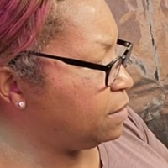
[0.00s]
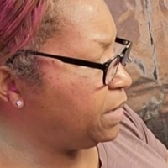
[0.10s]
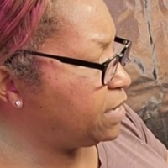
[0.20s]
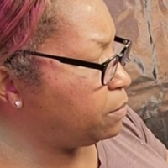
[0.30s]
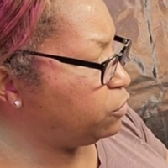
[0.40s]
Let me
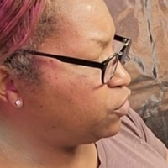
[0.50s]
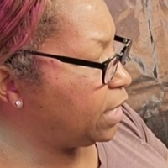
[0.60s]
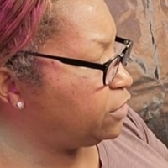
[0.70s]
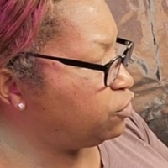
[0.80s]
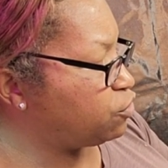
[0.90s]
double
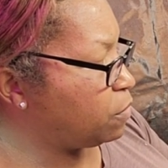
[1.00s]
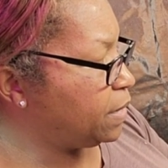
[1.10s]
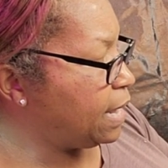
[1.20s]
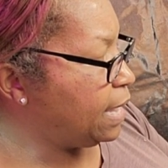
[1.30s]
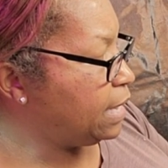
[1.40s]
check to
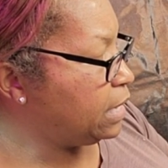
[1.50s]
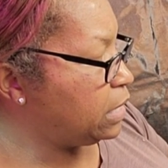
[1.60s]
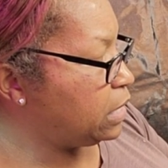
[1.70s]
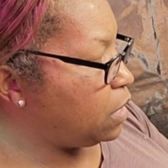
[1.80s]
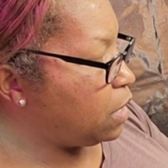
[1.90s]
germinate.
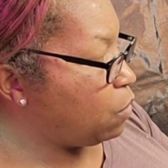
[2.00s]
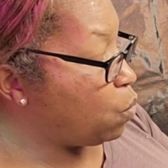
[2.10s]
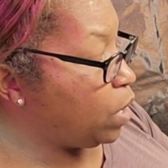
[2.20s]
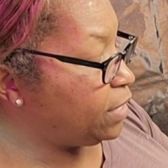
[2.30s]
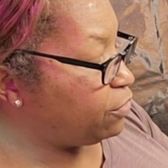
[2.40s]

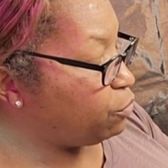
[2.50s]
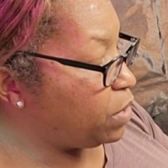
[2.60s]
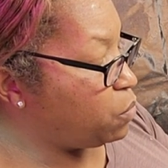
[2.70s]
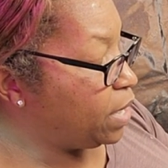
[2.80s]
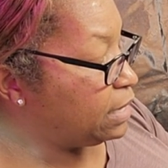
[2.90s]
One to
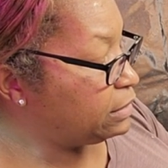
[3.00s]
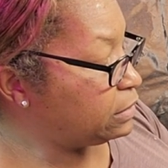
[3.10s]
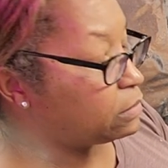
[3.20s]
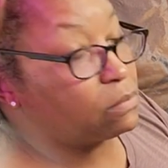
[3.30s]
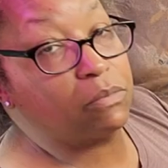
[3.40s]
three
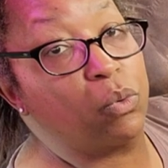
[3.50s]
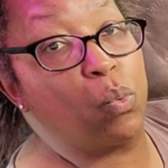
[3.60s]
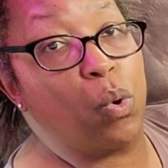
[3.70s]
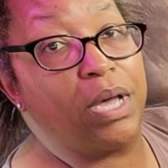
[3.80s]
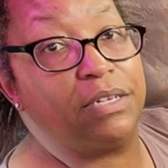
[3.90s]
weeks.
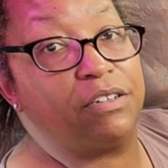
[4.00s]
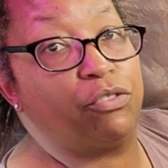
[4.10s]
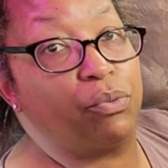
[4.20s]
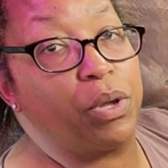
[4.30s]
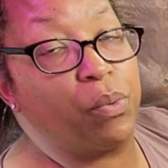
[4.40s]
One to
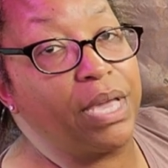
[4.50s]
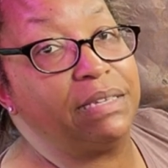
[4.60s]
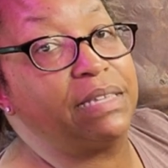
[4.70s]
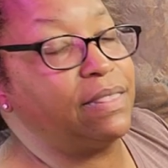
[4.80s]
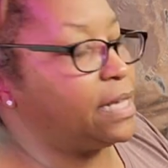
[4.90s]
three
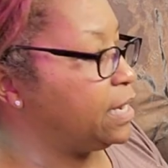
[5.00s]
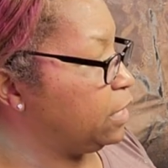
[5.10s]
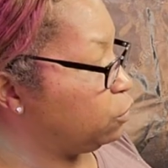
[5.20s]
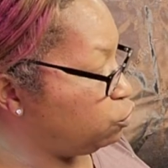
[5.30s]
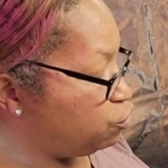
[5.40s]
weeks, and then
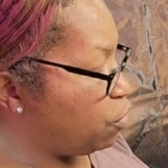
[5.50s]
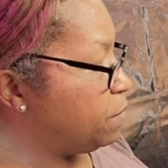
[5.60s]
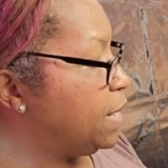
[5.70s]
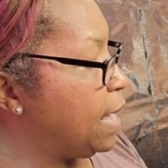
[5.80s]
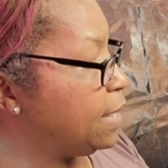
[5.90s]
it'll
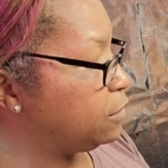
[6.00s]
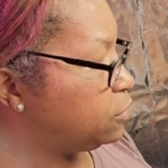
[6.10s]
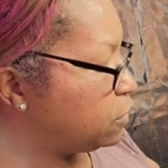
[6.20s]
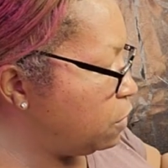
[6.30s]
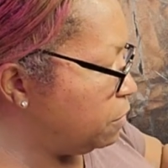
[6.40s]
germinate.
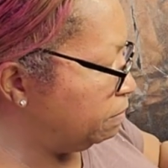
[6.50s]
So